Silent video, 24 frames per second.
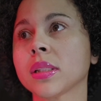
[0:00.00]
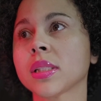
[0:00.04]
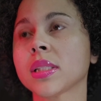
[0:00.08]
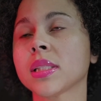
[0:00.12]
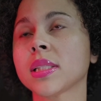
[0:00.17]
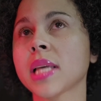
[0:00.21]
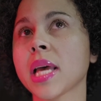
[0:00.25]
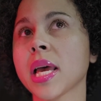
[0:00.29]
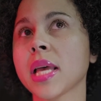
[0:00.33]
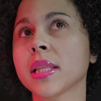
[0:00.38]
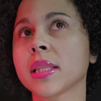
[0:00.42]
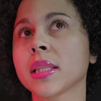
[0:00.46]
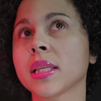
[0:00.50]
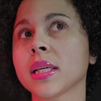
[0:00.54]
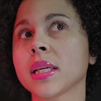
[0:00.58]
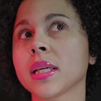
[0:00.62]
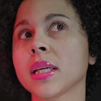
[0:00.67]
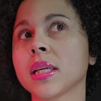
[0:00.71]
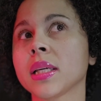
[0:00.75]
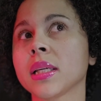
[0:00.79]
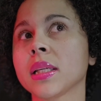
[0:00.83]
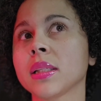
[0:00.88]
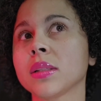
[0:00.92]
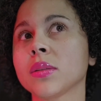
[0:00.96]
We'll say
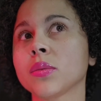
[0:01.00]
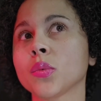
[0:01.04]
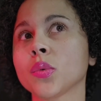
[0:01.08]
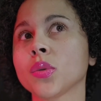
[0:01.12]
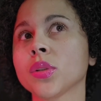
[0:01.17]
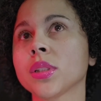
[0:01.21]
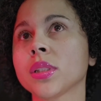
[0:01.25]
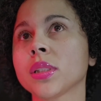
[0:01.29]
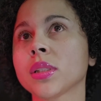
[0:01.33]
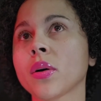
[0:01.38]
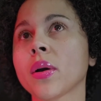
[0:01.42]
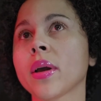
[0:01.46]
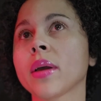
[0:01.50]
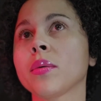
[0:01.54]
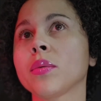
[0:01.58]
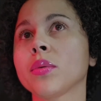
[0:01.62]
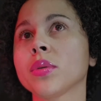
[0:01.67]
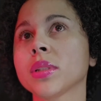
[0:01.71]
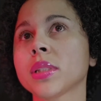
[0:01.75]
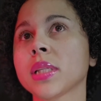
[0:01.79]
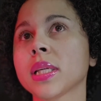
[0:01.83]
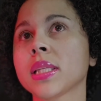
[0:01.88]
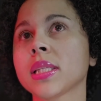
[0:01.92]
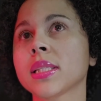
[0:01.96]
the
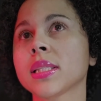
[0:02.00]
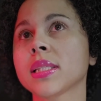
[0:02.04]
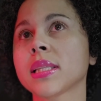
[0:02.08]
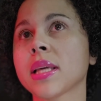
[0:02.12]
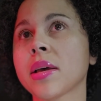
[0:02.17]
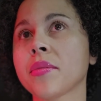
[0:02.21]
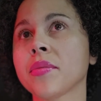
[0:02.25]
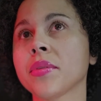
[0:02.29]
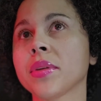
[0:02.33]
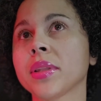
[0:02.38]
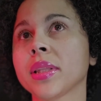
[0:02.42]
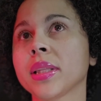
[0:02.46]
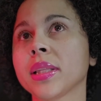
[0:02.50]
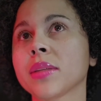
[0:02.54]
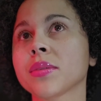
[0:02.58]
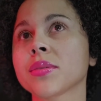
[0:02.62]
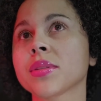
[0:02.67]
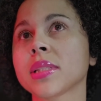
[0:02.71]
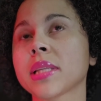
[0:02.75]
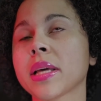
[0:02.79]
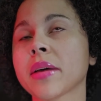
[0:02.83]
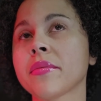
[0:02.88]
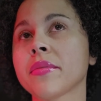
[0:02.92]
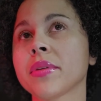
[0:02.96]
7th. The
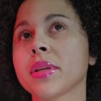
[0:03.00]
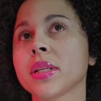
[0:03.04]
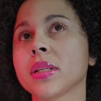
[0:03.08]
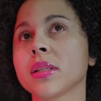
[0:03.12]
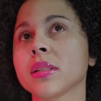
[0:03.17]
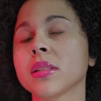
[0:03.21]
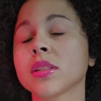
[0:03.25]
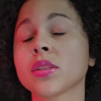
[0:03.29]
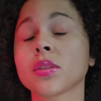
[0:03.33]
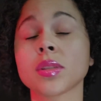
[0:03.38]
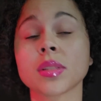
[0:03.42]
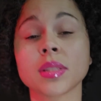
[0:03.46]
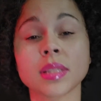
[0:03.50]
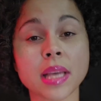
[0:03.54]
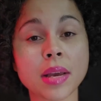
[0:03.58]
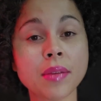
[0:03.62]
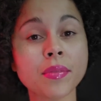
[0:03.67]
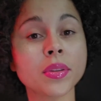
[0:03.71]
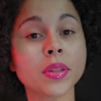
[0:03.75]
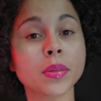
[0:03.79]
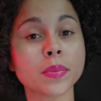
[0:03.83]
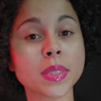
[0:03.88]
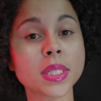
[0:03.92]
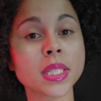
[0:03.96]
7. So the
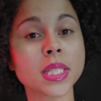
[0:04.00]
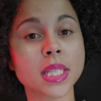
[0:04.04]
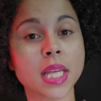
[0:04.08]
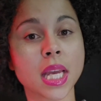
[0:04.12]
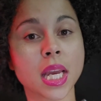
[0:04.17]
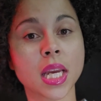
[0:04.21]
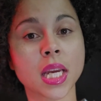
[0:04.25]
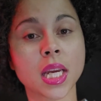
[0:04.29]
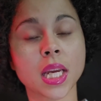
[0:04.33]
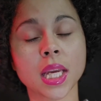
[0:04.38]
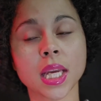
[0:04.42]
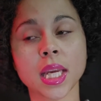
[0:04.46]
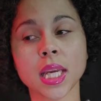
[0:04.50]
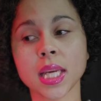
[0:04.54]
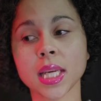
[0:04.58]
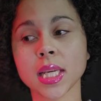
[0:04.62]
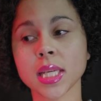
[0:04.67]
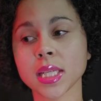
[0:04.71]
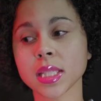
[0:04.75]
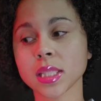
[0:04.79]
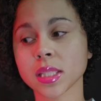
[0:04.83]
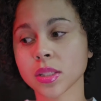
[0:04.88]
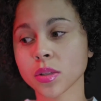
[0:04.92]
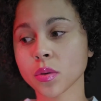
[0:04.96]
7th mistake
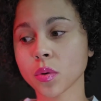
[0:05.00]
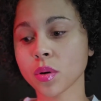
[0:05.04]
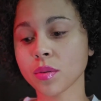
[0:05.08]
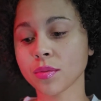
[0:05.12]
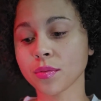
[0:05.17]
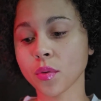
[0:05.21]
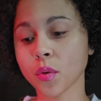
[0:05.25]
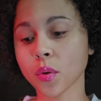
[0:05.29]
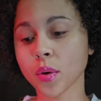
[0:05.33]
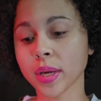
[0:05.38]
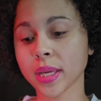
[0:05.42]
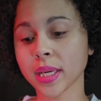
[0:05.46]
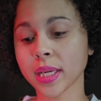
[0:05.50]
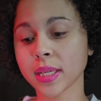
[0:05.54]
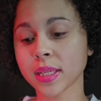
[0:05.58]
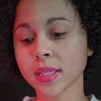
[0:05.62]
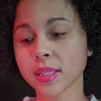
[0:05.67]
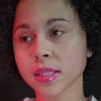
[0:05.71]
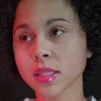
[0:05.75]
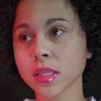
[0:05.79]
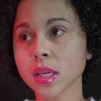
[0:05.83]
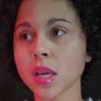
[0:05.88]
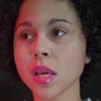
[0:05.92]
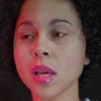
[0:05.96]
to avoid
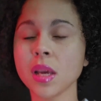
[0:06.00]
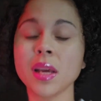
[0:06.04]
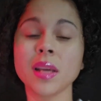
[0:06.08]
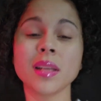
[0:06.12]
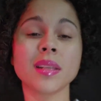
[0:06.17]
is